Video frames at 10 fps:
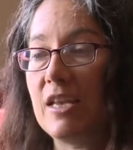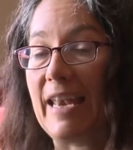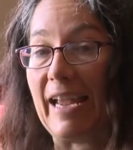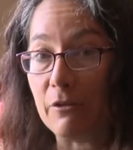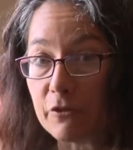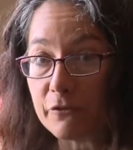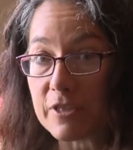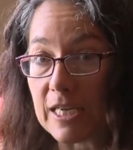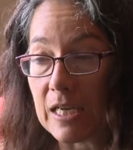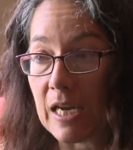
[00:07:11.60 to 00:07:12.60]
at
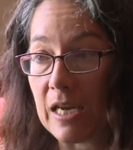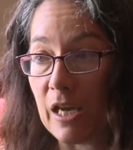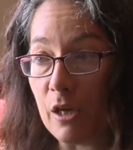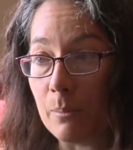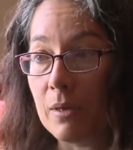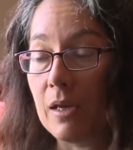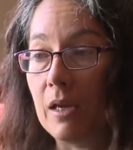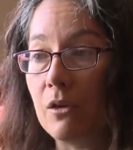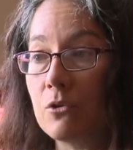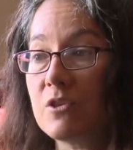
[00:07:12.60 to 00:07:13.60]
9:15 a.m.
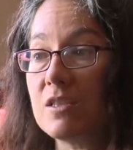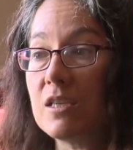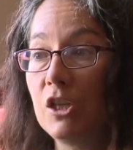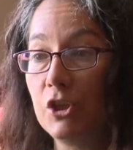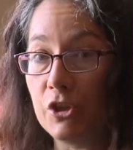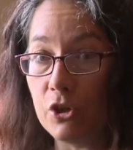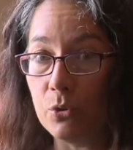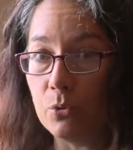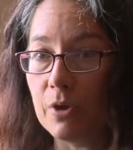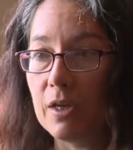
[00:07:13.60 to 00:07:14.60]
and goes until
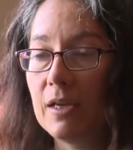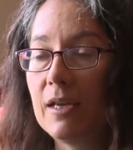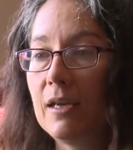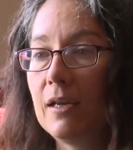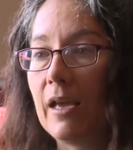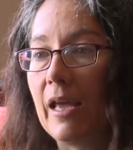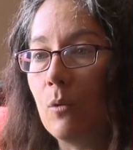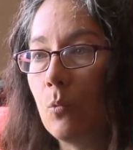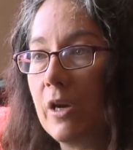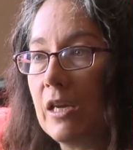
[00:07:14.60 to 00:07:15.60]
noon.
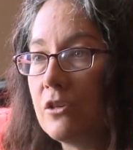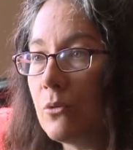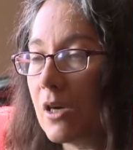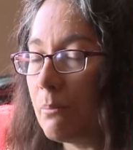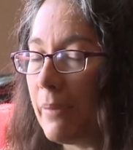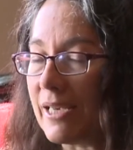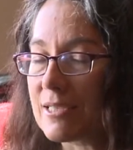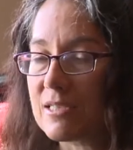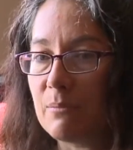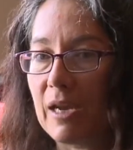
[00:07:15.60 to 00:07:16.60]
And we do our
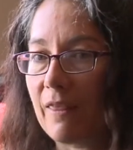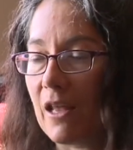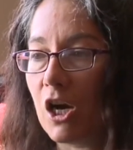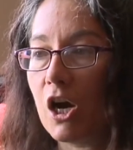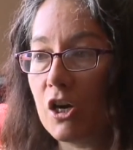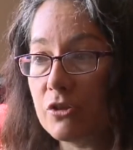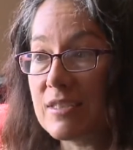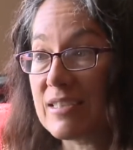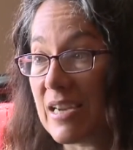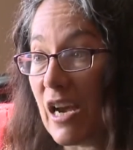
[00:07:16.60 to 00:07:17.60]
best to make that a hard
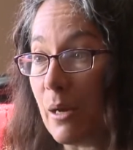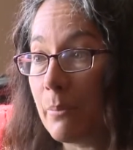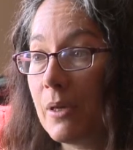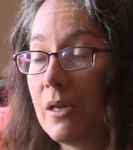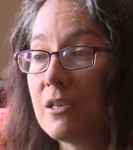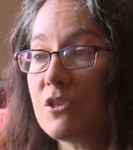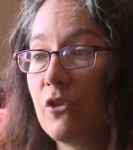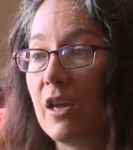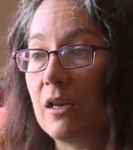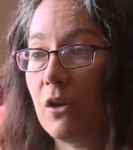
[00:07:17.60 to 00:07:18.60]
stop so
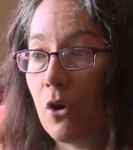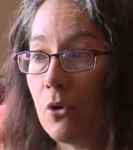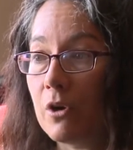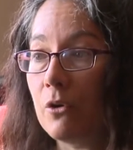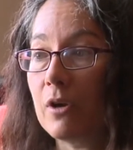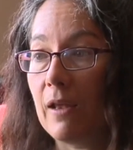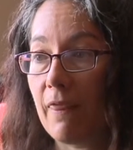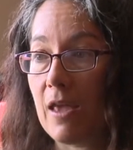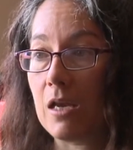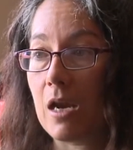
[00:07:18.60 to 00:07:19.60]
that Kodo can
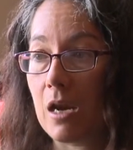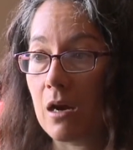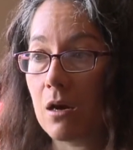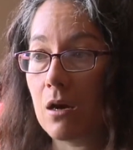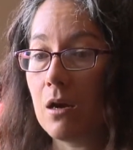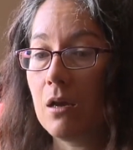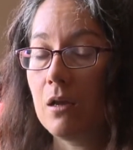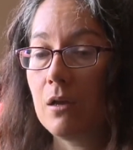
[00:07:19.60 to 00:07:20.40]
then air